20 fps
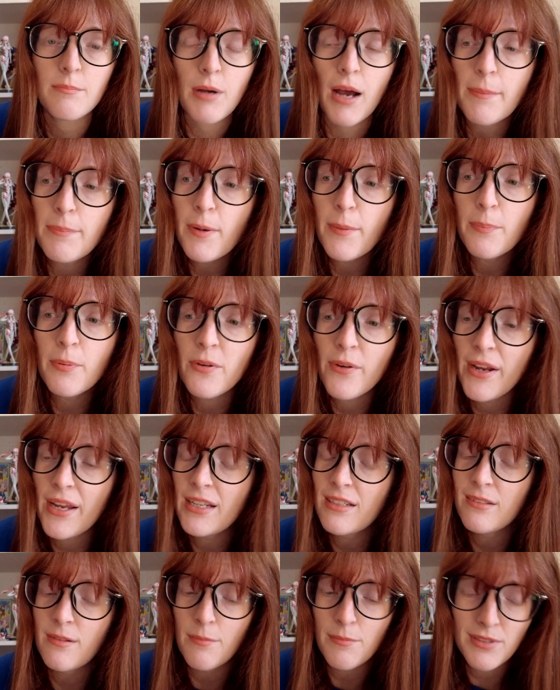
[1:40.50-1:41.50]
Pop-Up
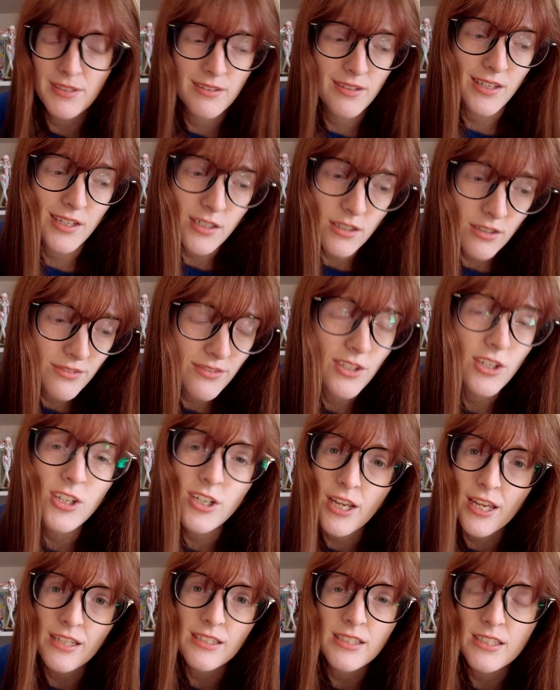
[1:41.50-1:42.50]
Parade, I mean, they're
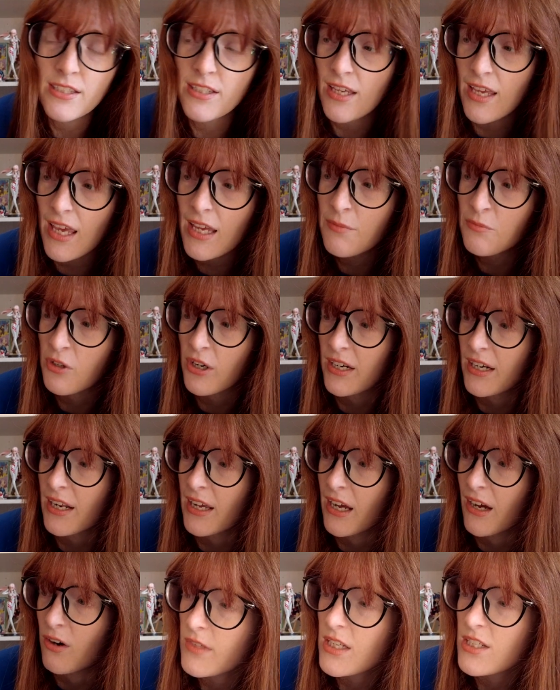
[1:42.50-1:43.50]
killing the game right
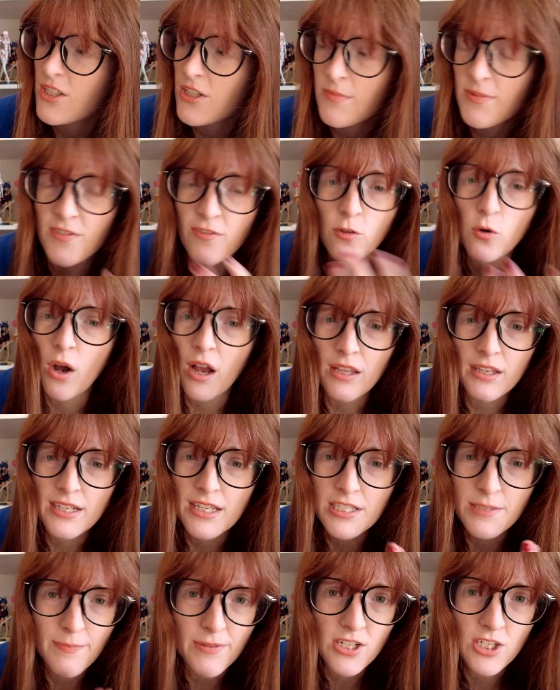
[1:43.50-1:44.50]
now in terms of quality,
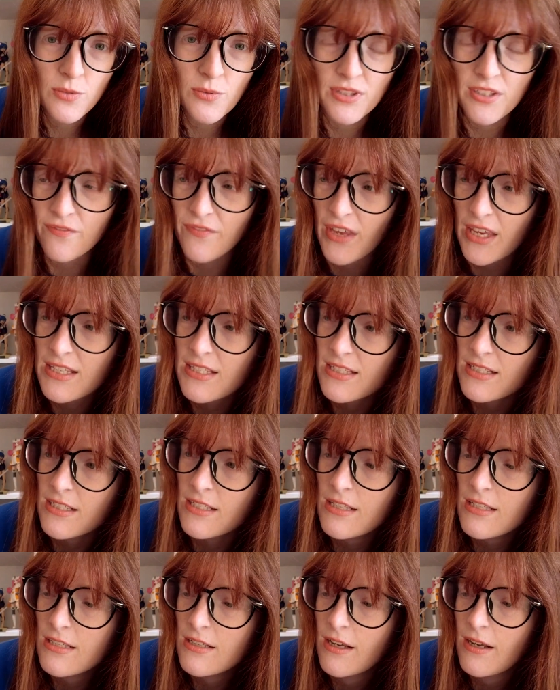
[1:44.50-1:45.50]
especially with the
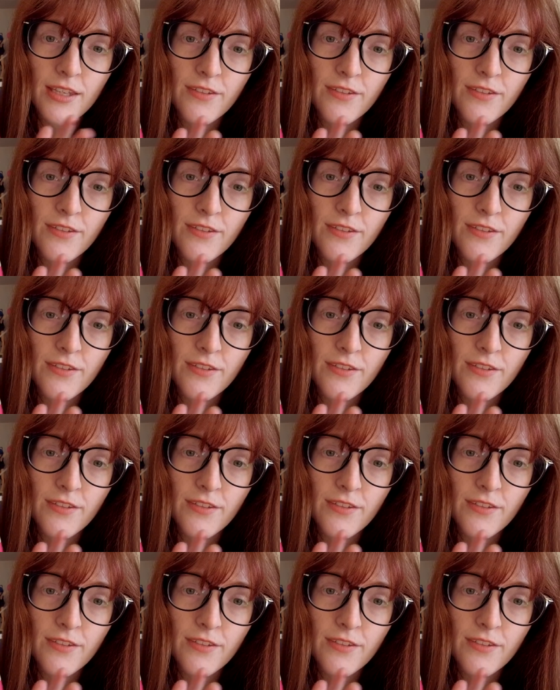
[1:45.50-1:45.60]
faces.